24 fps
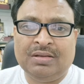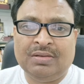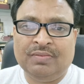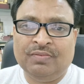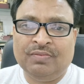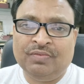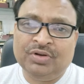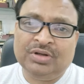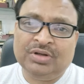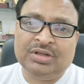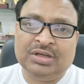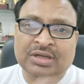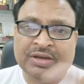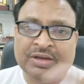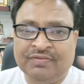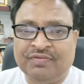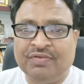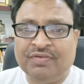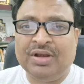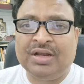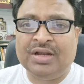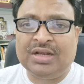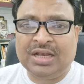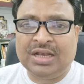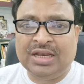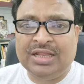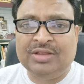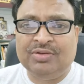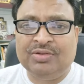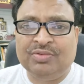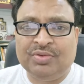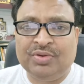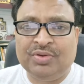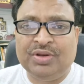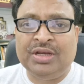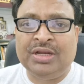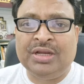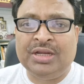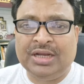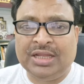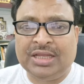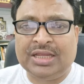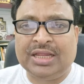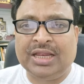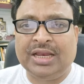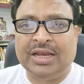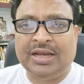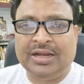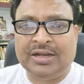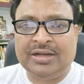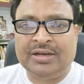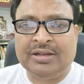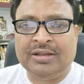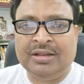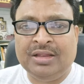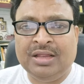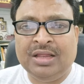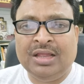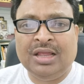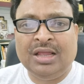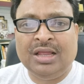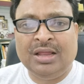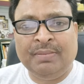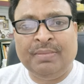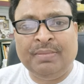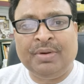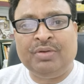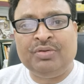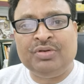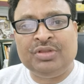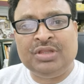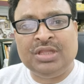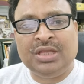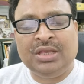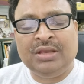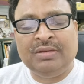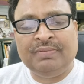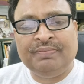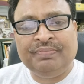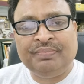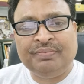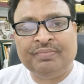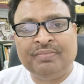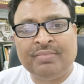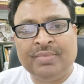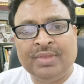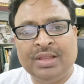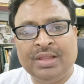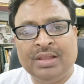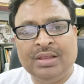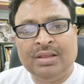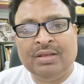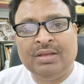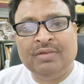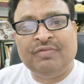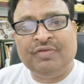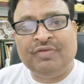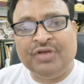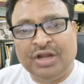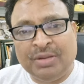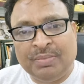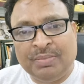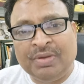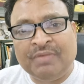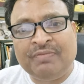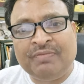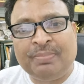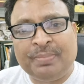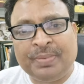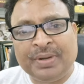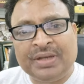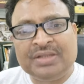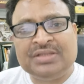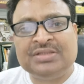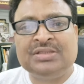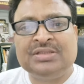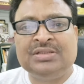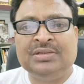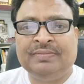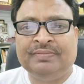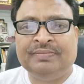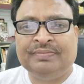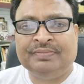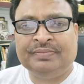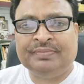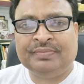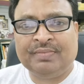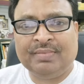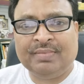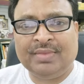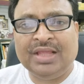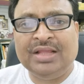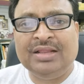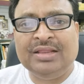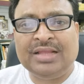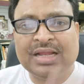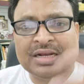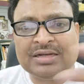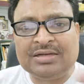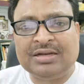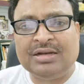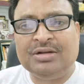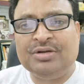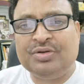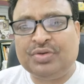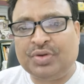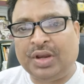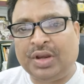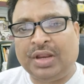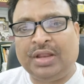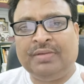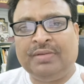would definitely indicate about the freedom of press in that country.